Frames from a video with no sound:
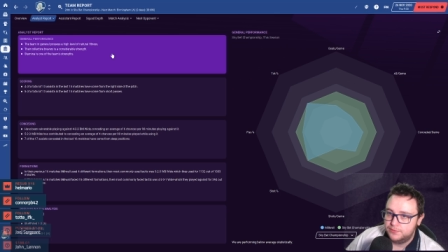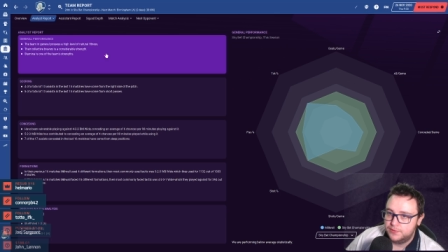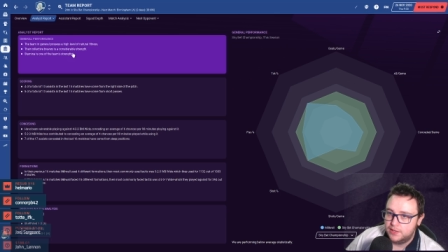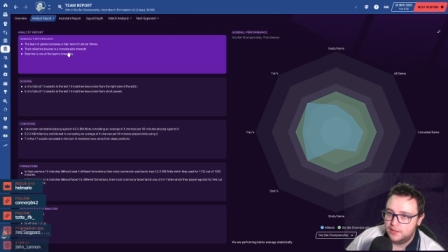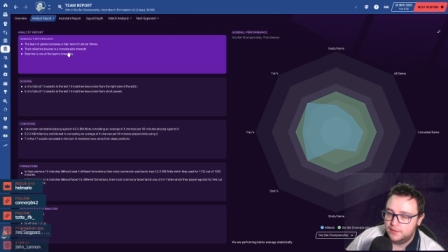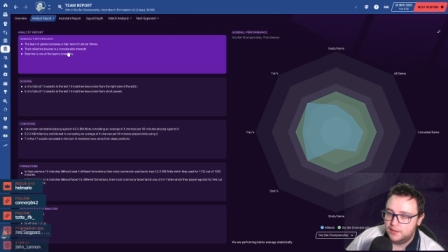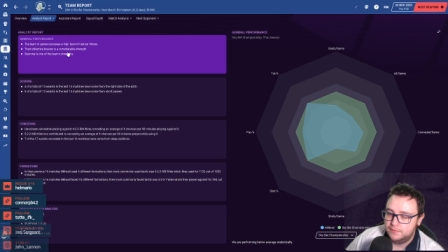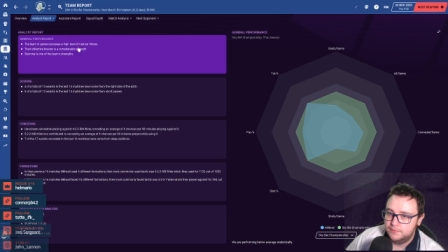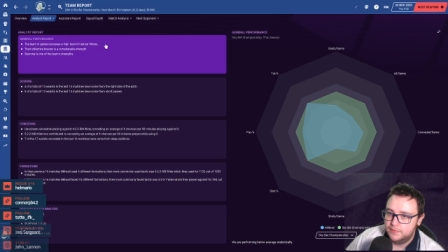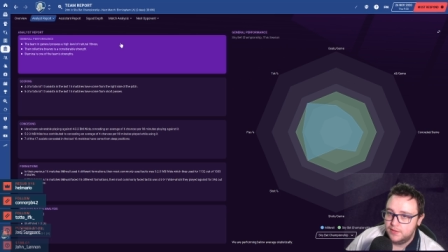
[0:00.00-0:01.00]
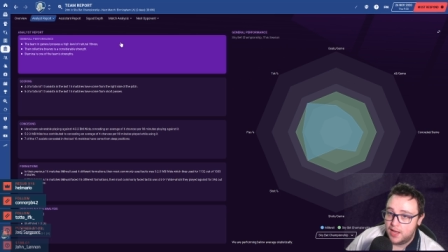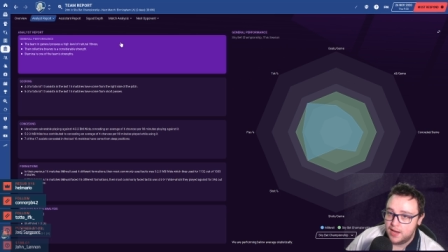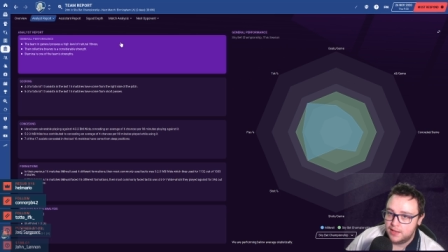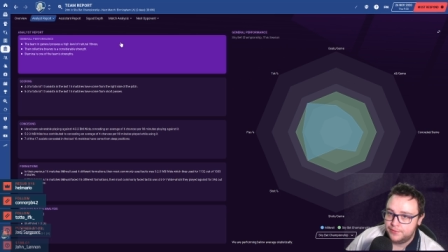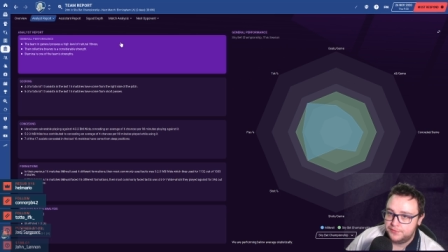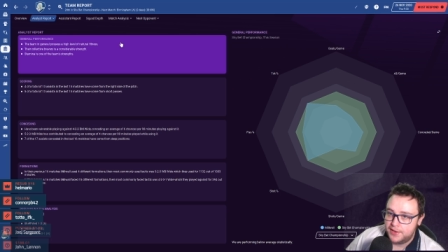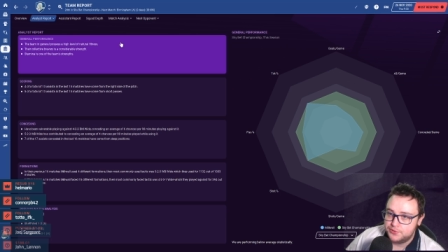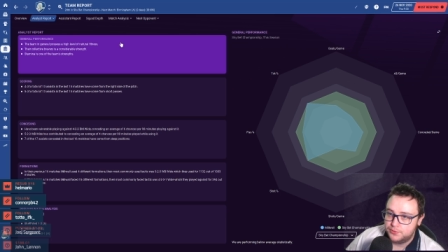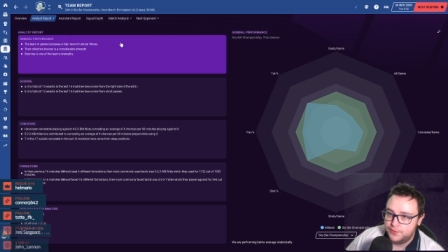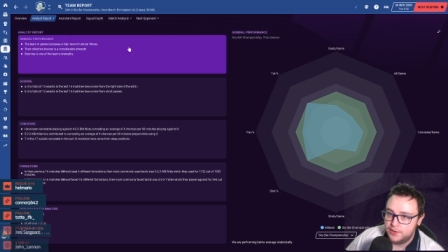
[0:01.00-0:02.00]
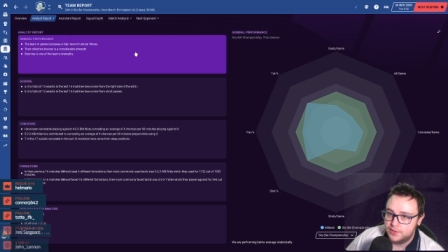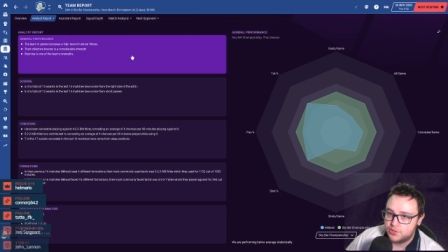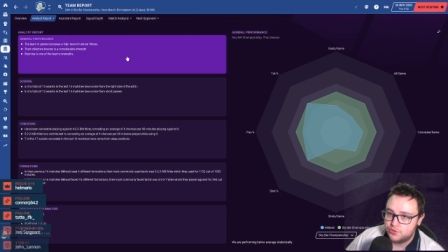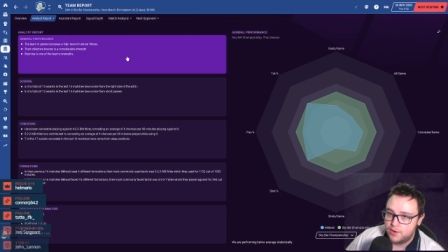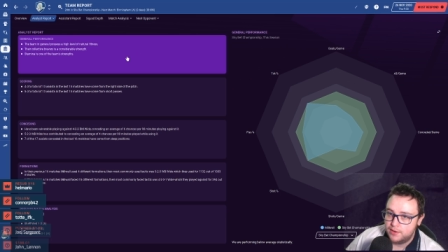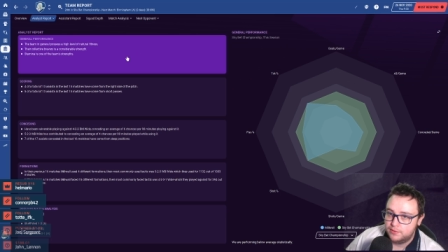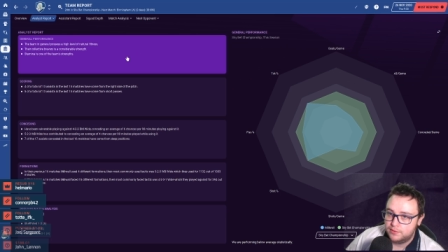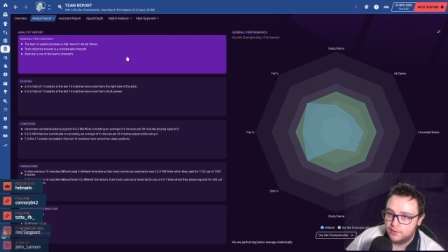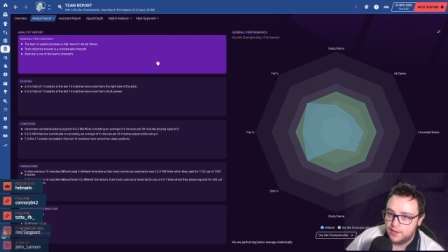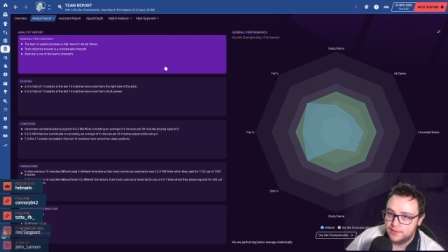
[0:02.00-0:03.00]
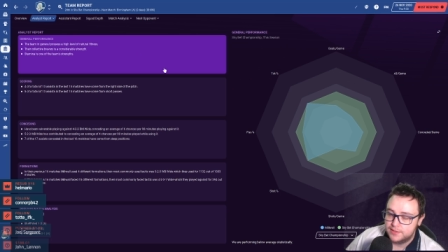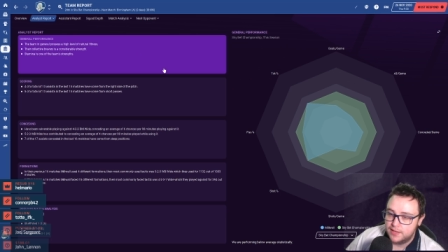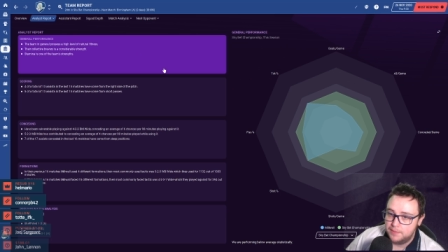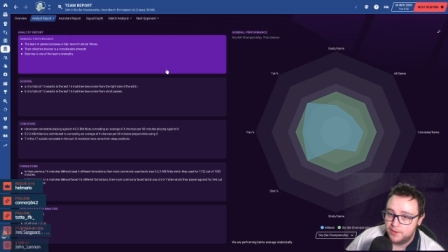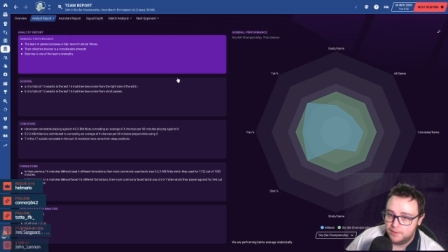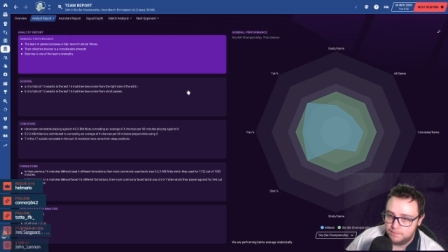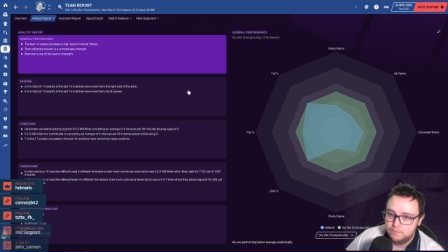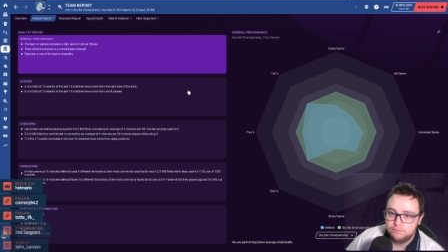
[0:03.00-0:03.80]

far? High level of natural fitness, strength, and stamina.